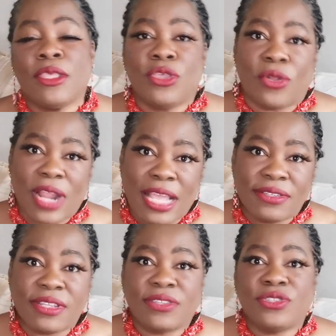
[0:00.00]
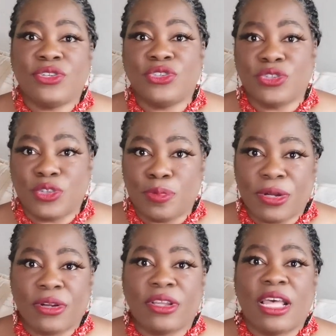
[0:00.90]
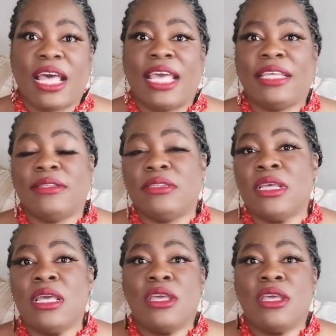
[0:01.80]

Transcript: your ancestors, your spirit guides,